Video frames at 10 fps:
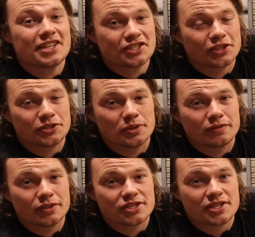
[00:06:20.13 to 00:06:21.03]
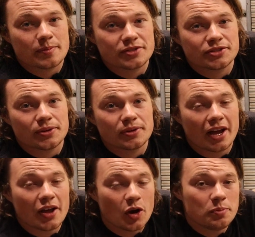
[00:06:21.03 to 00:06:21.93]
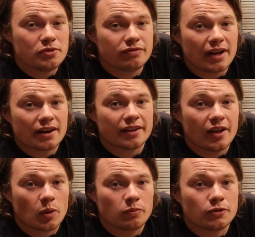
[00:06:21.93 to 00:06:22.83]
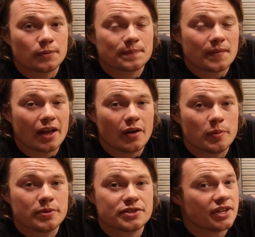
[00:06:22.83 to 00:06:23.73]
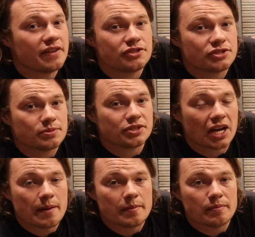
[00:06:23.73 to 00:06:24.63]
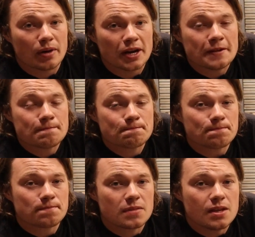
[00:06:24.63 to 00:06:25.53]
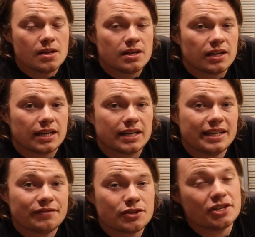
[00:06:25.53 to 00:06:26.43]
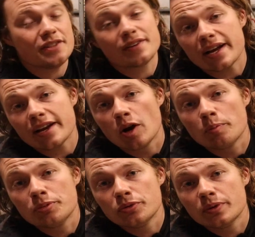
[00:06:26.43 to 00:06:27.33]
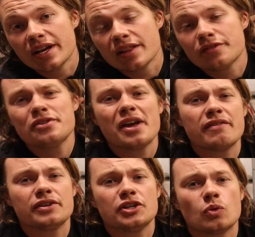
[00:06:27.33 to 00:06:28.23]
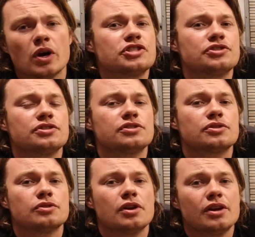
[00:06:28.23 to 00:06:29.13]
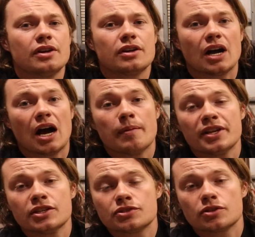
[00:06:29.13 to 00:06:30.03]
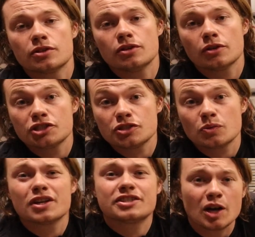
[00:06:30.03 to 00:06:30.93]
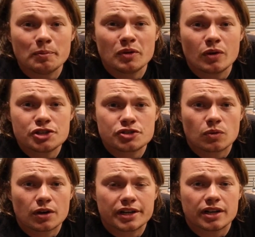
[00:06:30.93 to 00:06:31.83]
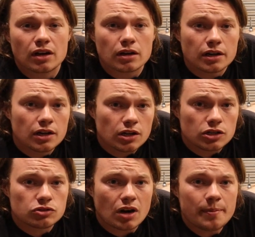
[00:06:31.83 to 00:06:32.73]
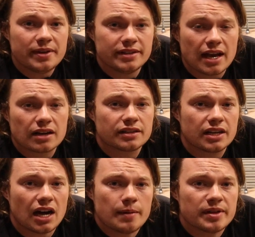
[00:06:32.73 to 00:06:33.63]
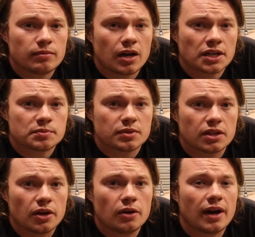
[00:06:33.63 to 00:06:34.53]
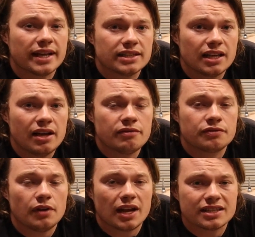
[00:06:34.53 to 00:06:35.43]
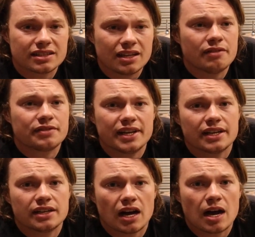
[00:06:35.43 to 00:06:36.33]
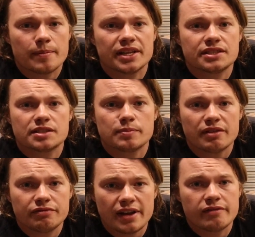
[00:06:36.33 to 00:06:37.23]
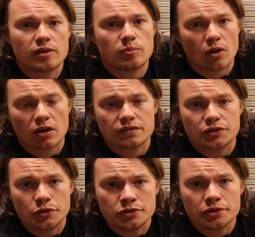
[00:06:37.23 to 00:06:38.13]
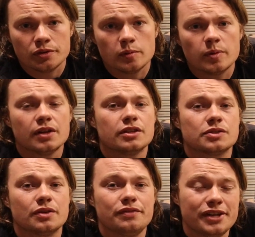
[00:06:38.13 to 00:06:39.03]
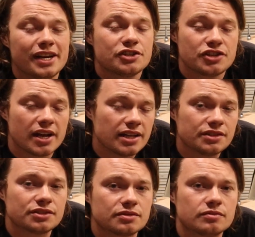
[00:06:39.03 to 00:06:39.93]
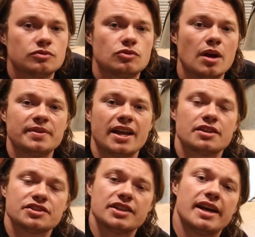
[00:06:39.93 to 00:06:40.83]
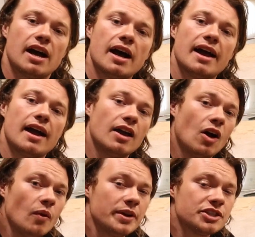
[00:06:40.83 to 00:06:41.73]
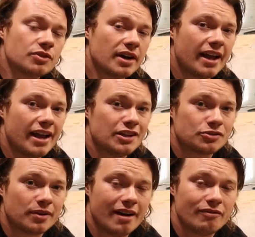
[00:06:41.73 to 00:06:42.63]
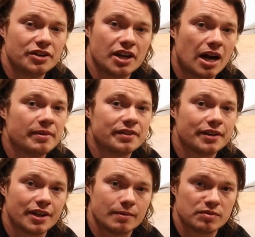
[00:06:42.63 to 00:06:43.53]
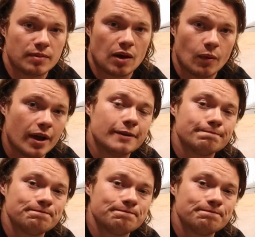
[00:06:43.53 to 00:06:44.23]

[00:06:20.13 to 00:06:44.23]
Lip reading: that's gonna do it for this episode. I hope you found it helpful. I hope it saved you some time and money. If there's anything I can help you with, if you have any questions or comments or just want to tell me what you're working on, drop it down in the comment box below. I love getting comments. It's my favorite part of YouTube. So if you get a chance, drop down and say hi. I always try to answer every comment that comes my way.